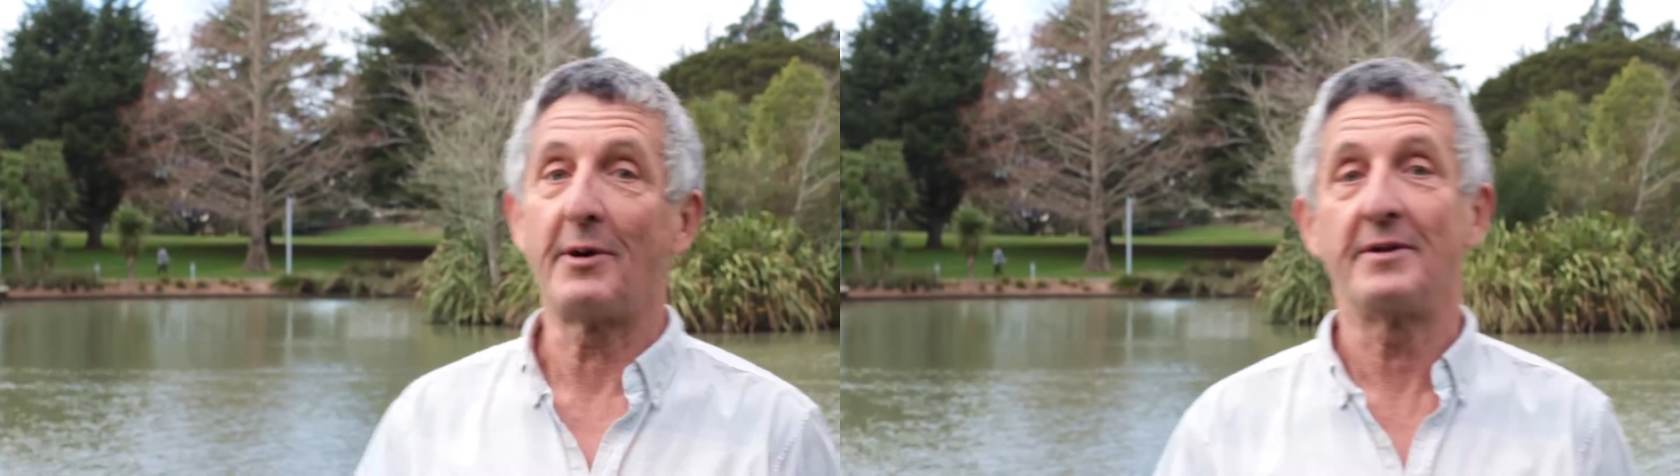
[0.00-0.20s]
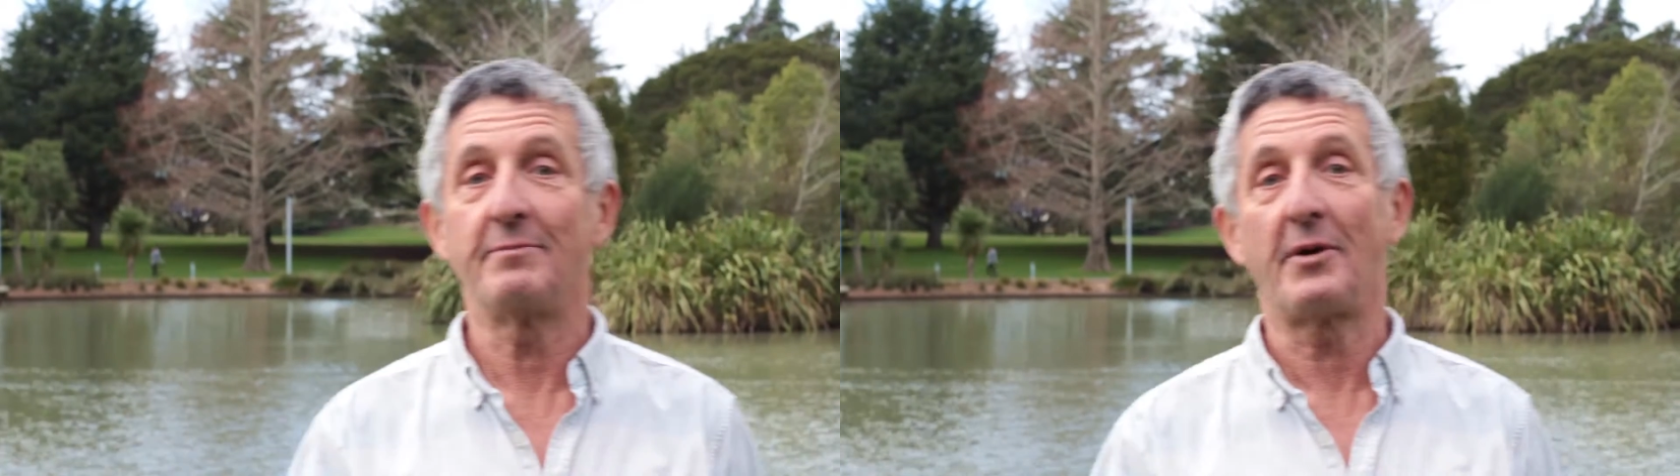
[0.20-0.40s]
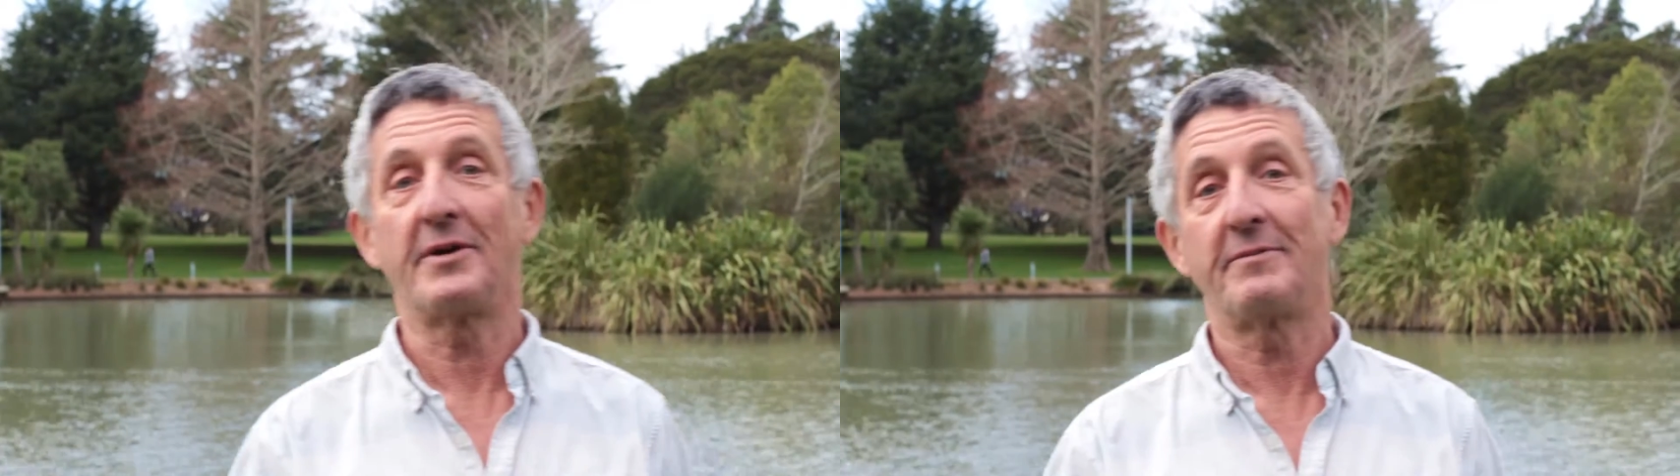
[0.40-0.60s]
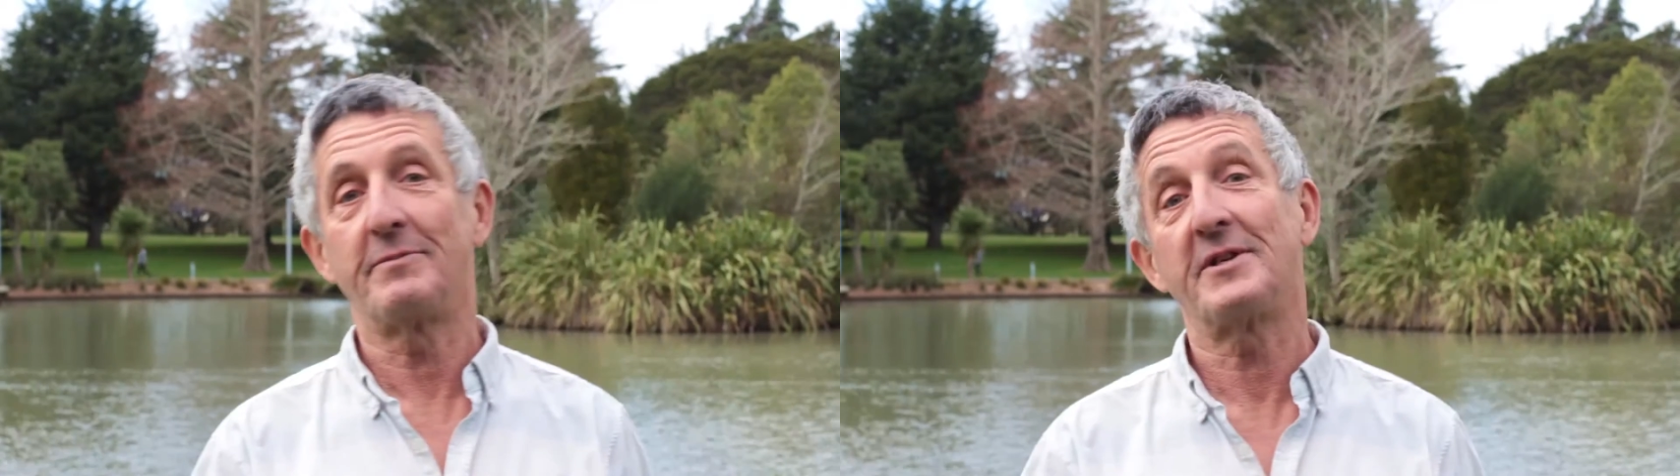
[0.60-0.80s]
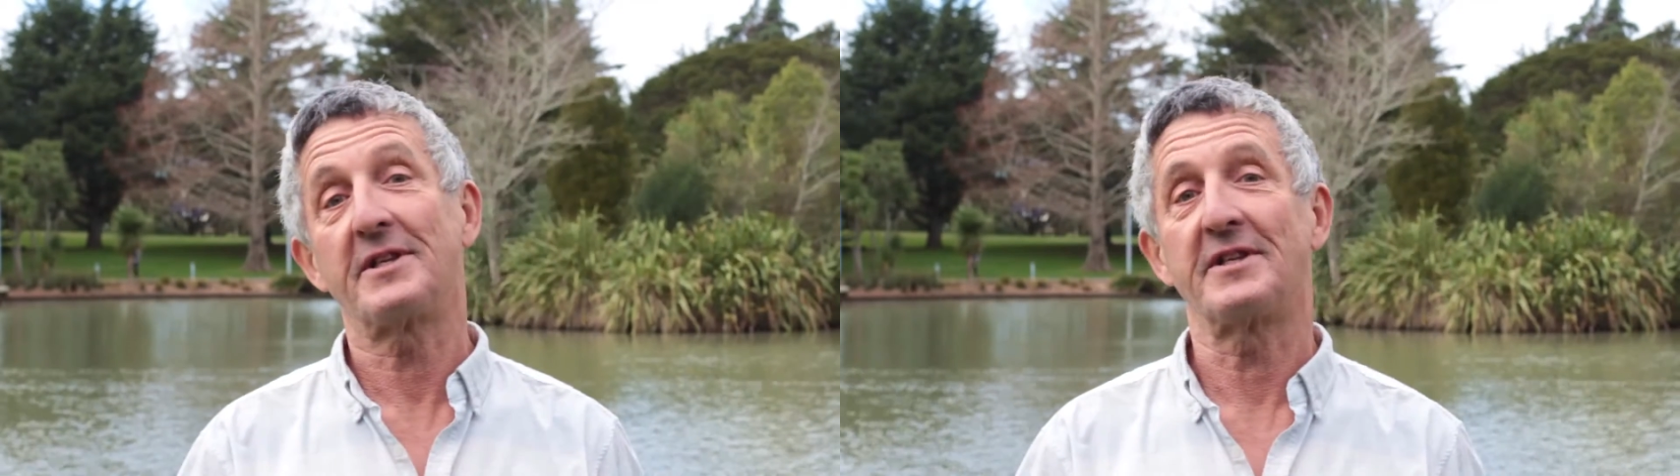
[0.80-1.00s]
about
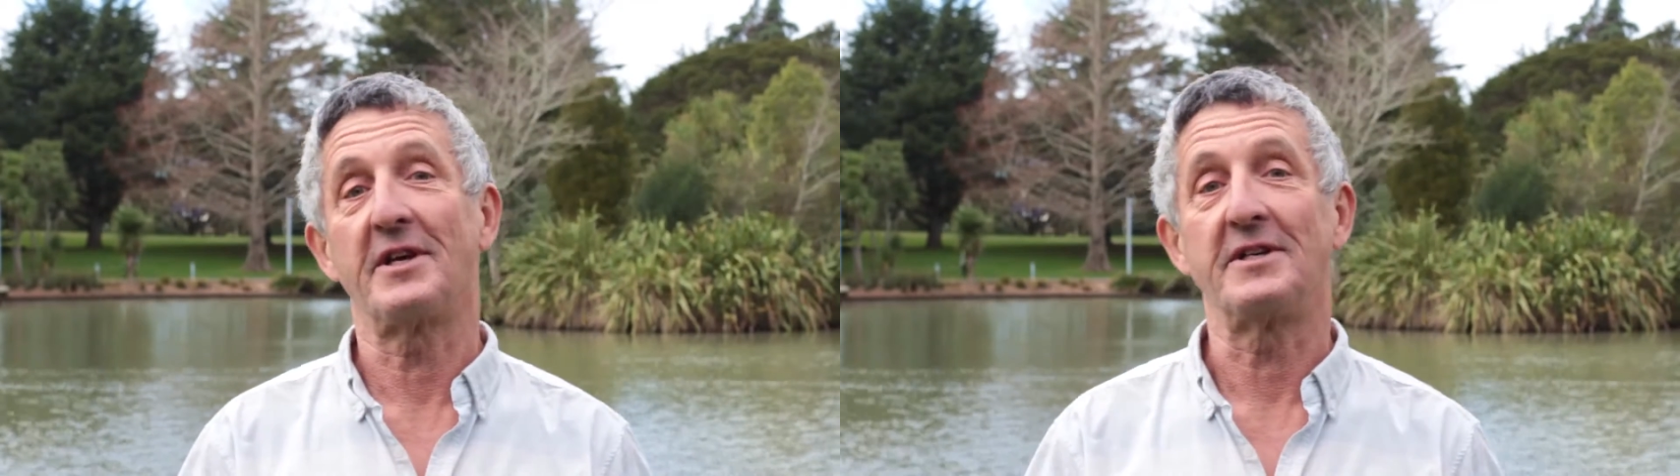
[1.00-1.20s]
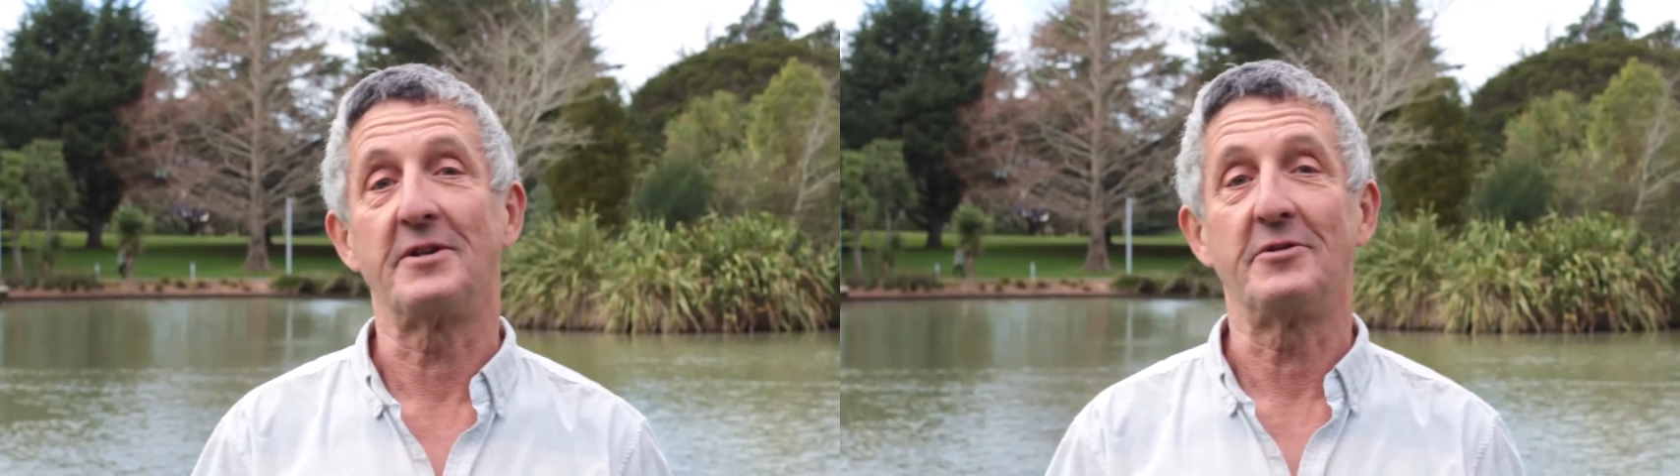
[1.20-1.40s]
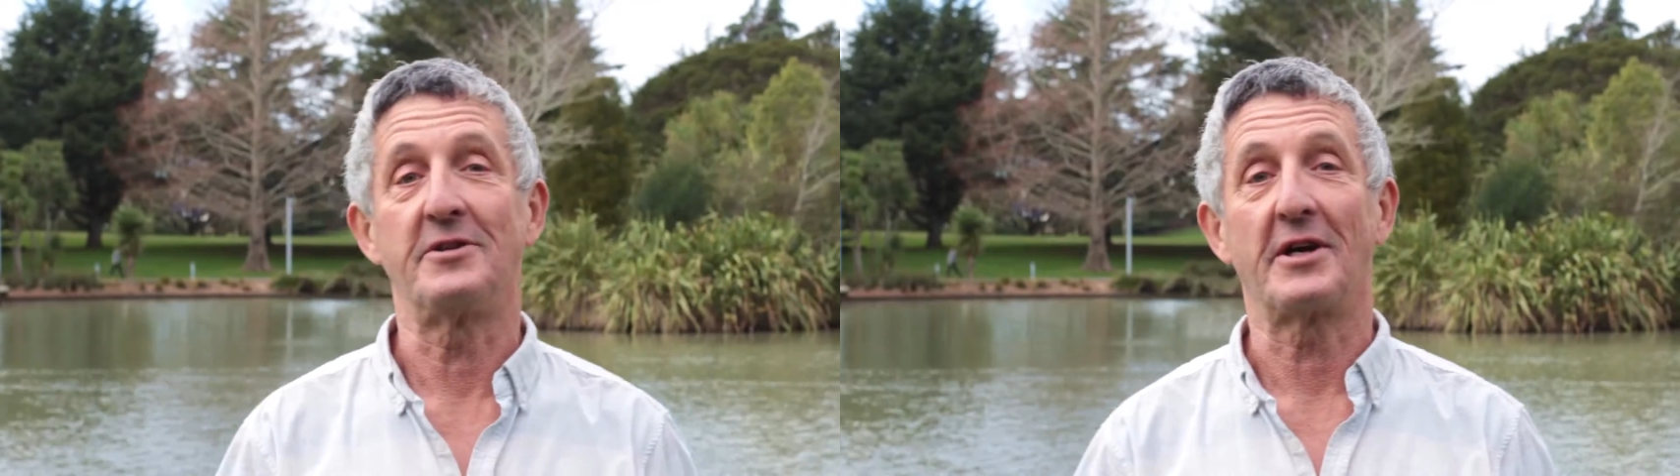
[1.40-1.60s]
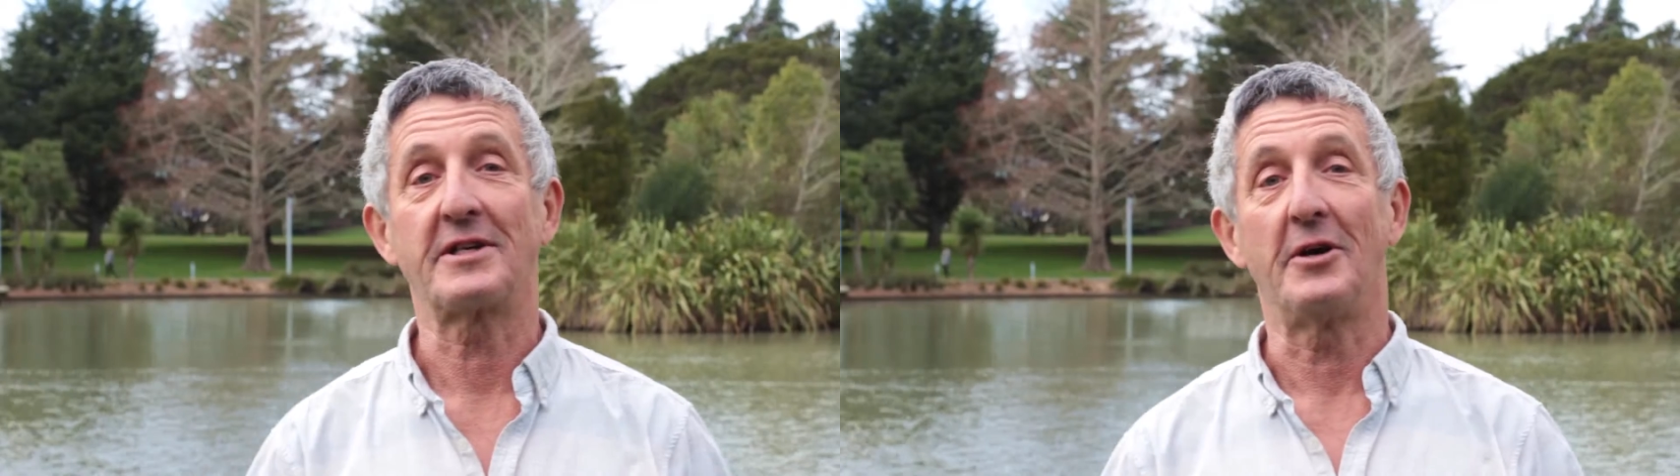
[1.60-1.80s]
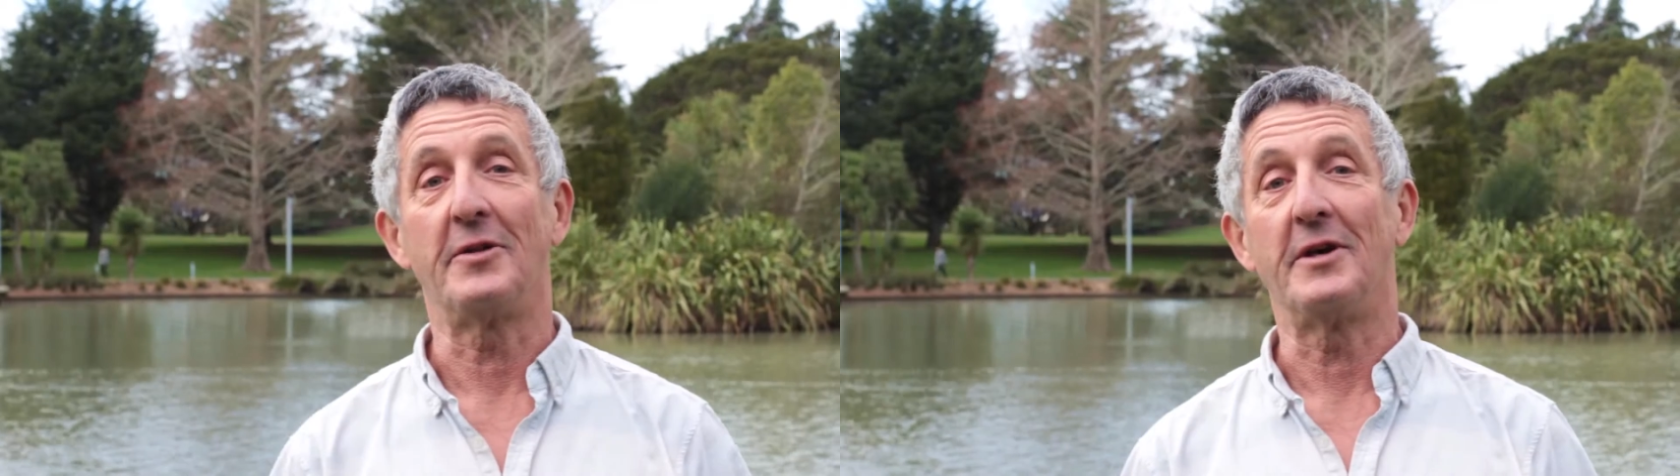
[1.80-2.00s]
just the size of those
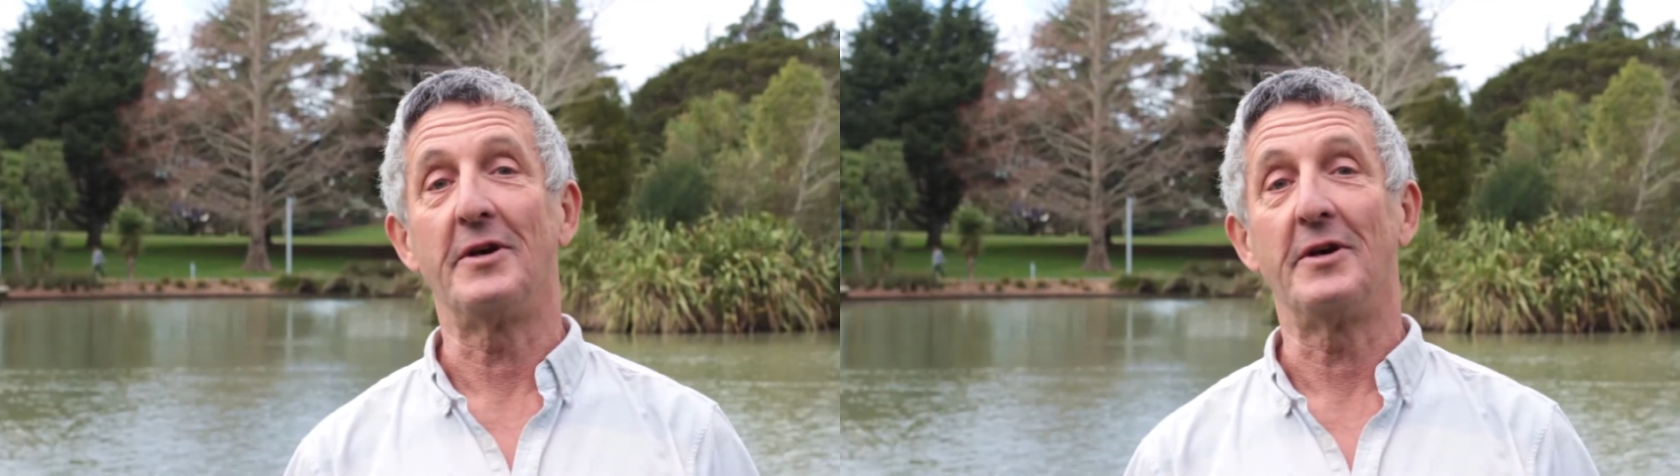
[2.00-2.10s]
ducks out